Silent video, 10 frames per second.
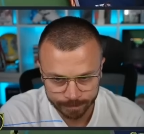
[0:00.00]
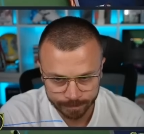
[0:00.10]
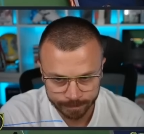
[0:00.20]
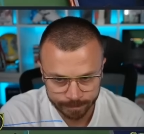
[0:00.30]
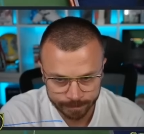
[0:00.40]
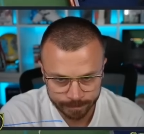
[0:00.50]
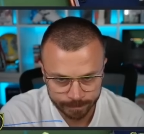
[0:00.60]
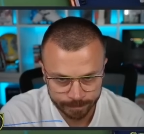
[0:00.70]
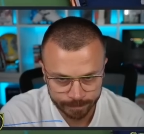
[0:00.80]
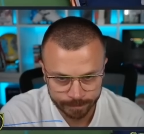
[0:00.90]

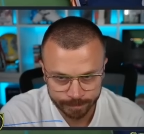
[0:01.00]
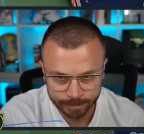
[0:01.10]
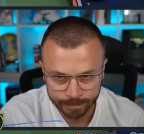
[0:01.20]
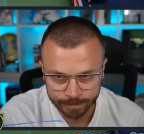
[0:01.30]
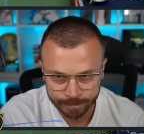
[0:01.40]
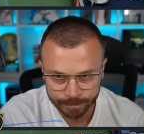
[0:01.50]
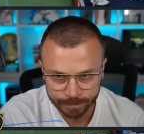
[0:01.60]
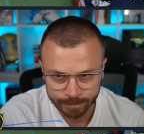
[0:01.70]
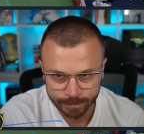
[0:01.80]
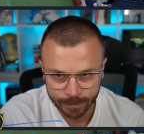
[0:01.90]

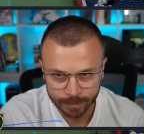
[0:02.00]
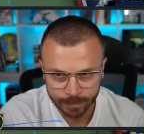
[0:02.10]
(no one is talking)